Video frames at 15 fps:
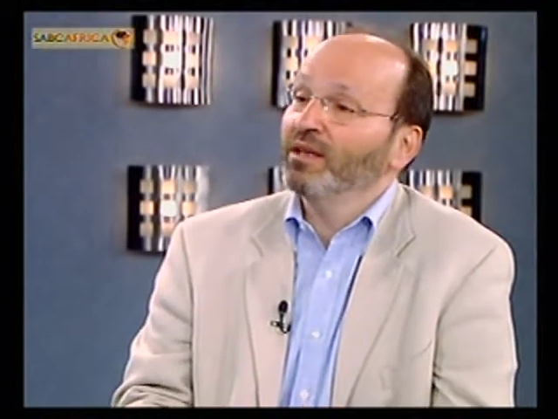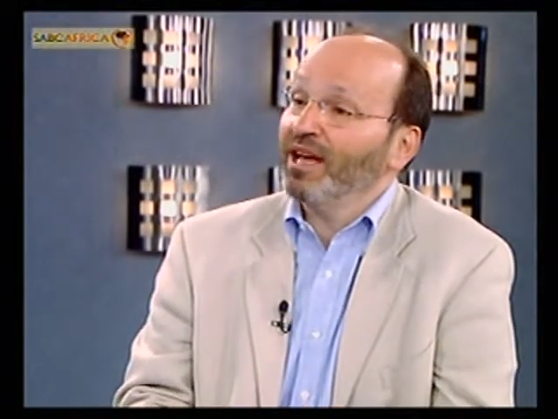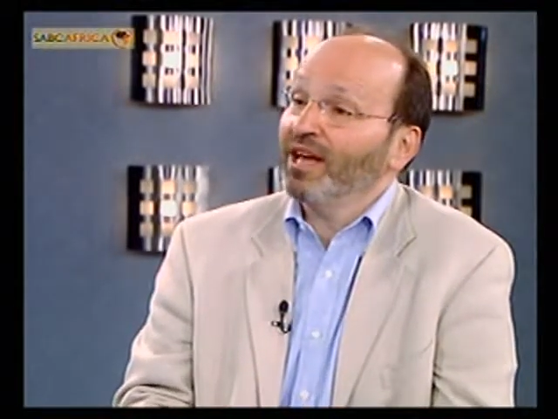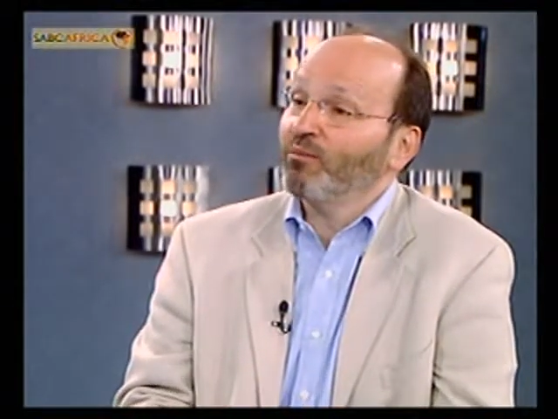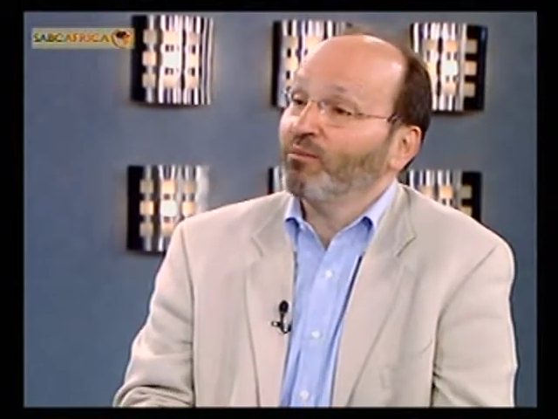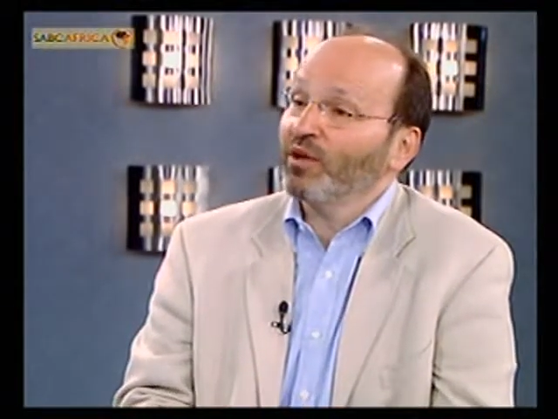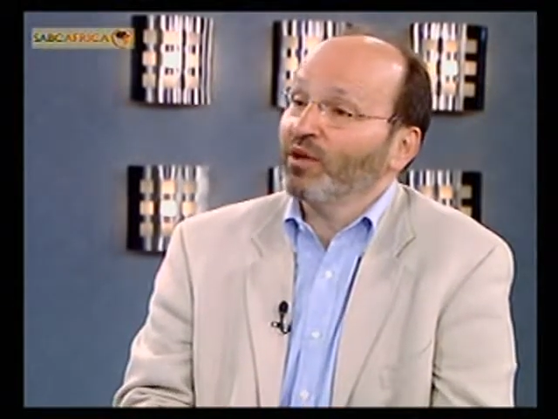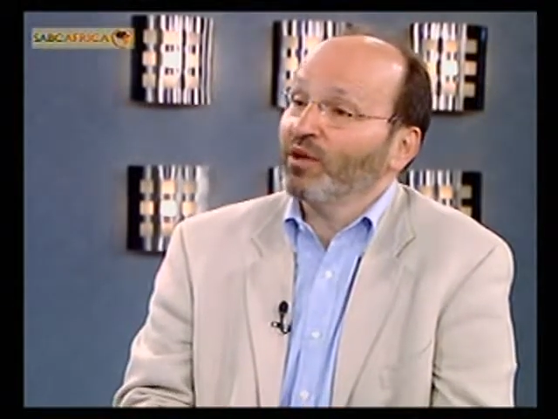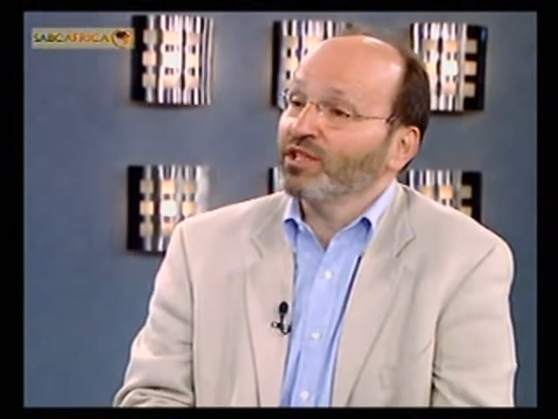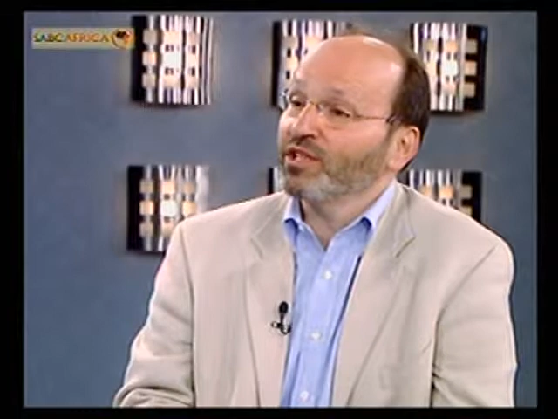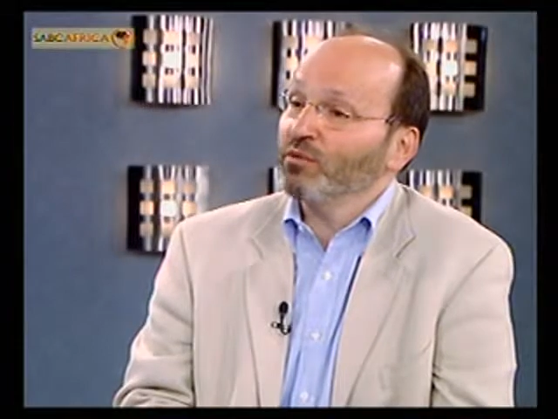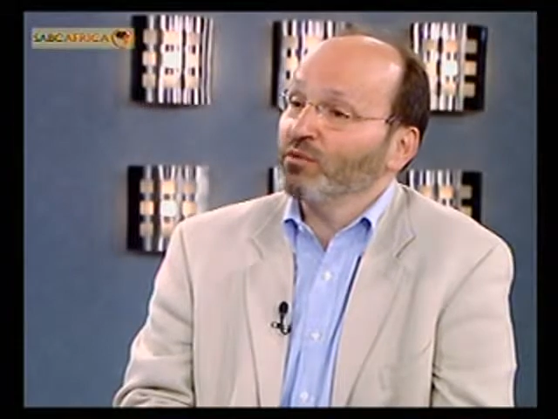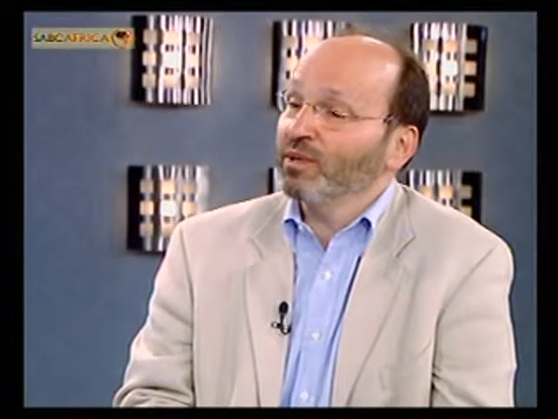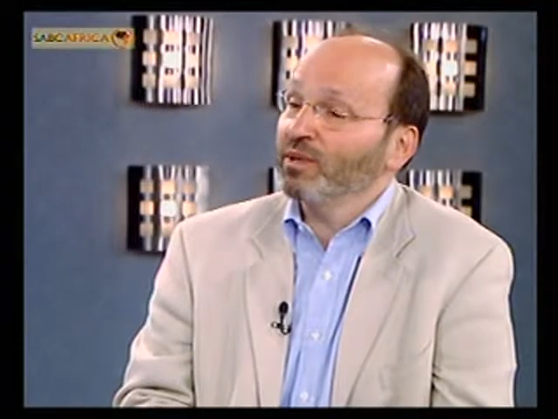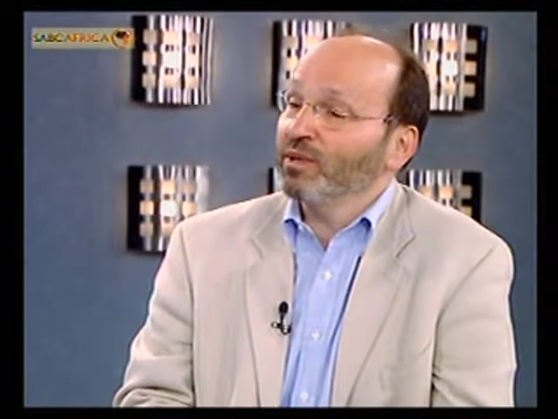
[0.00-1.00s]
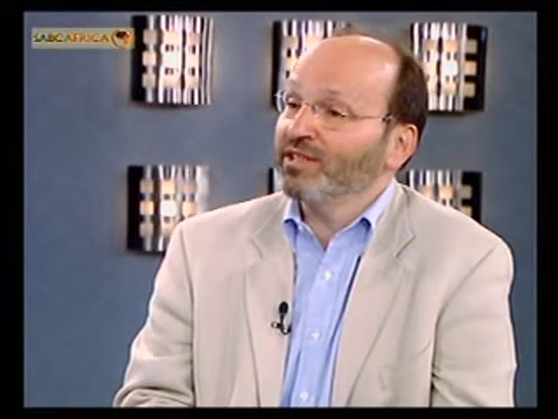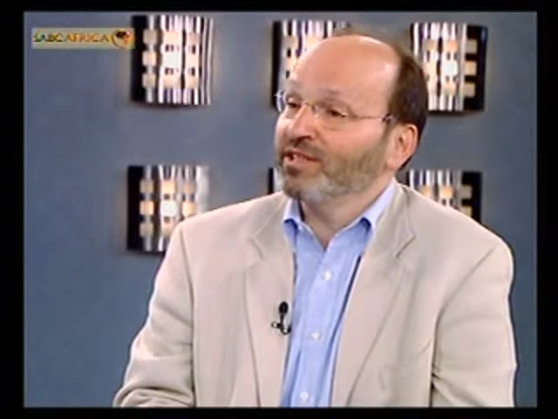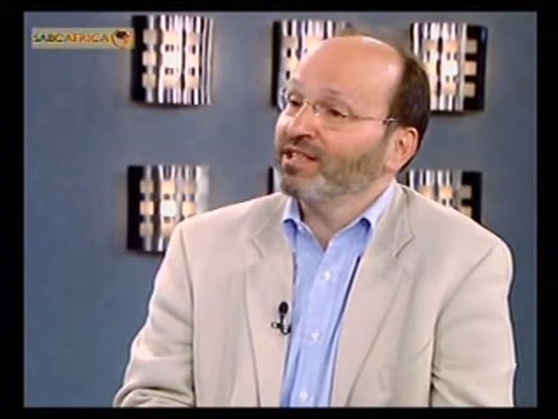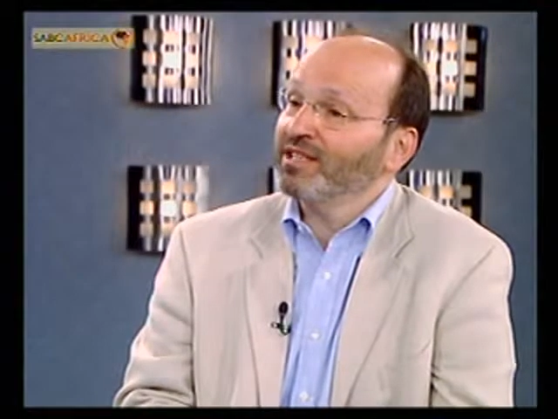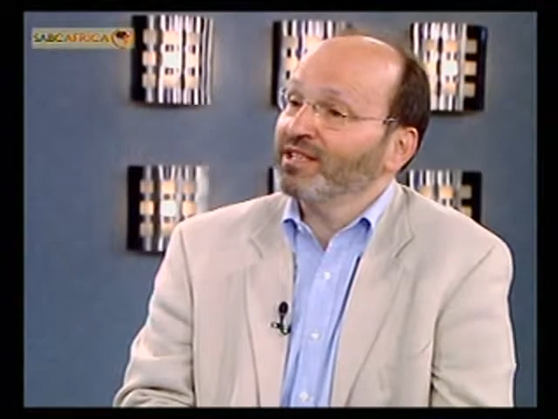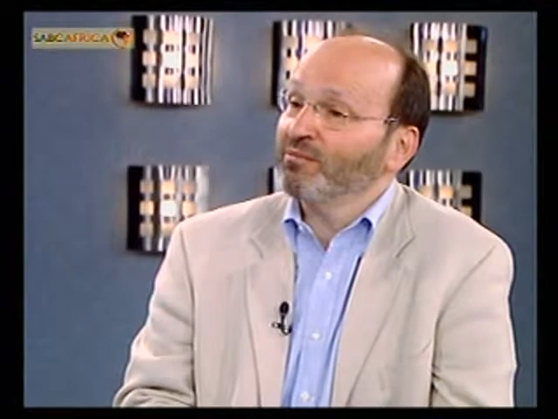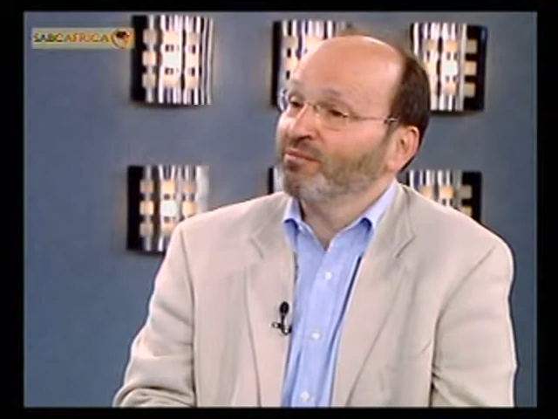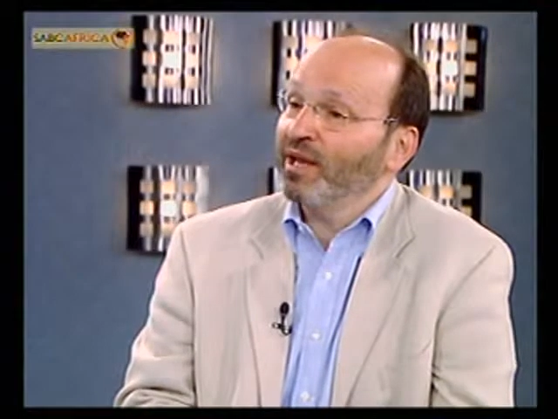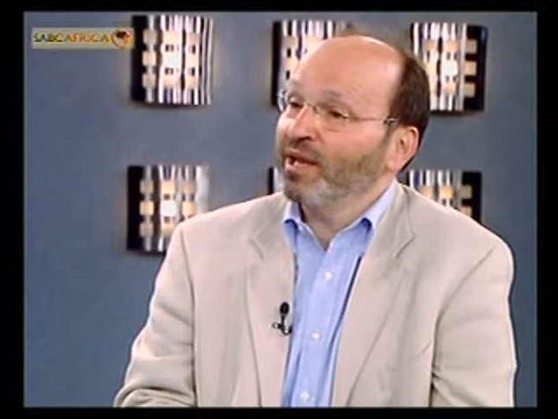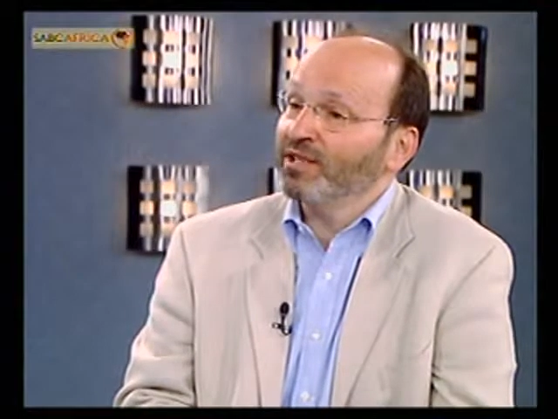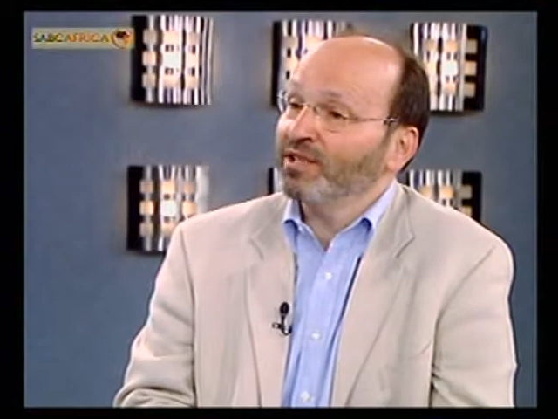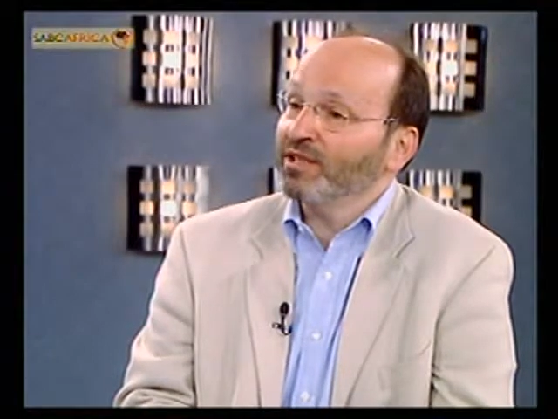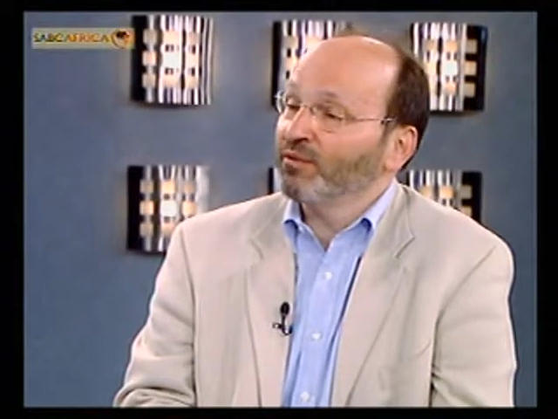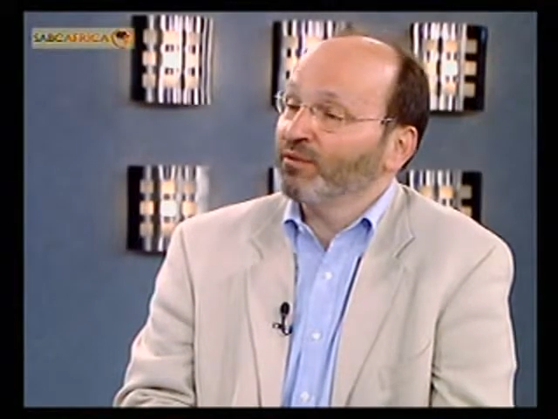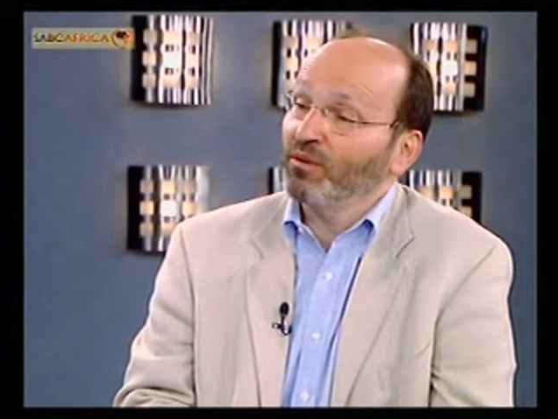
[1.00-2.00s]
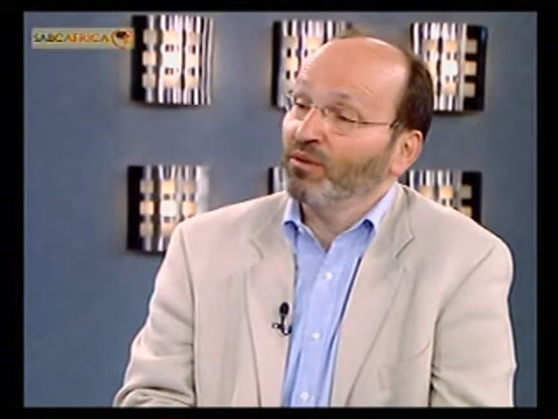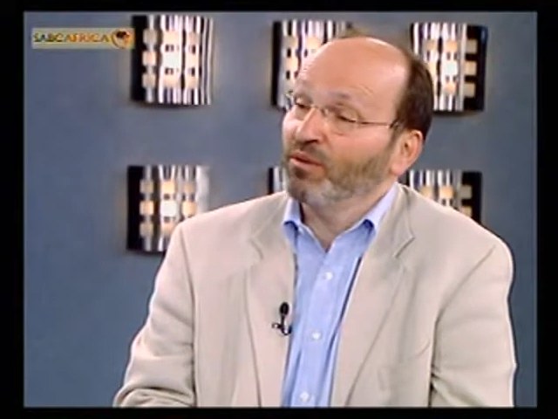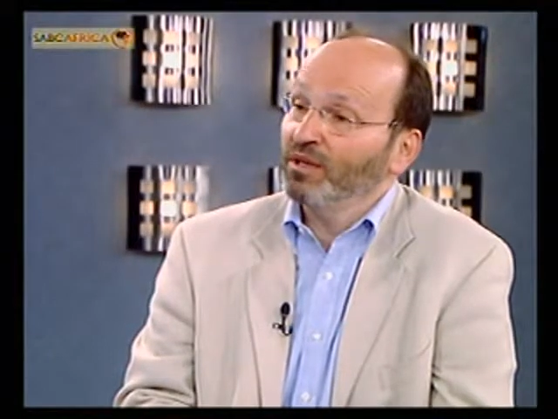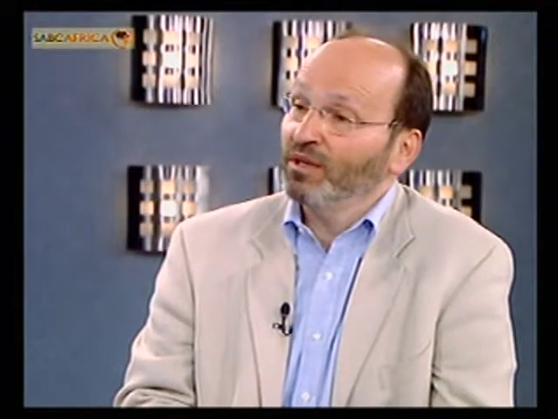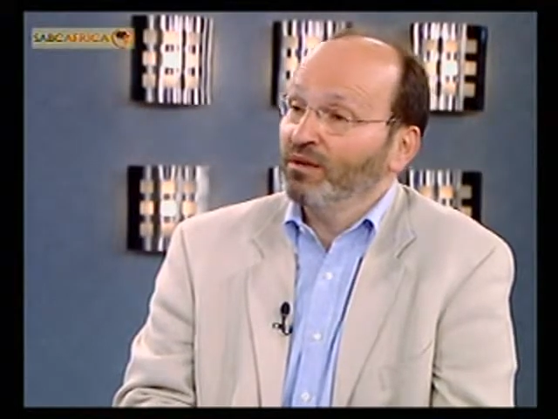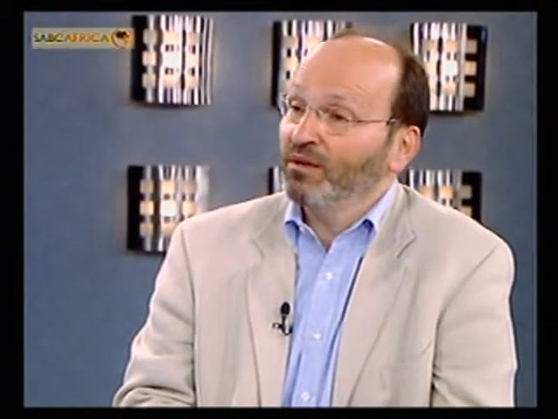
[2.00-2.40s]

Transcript: that policy would be set in place for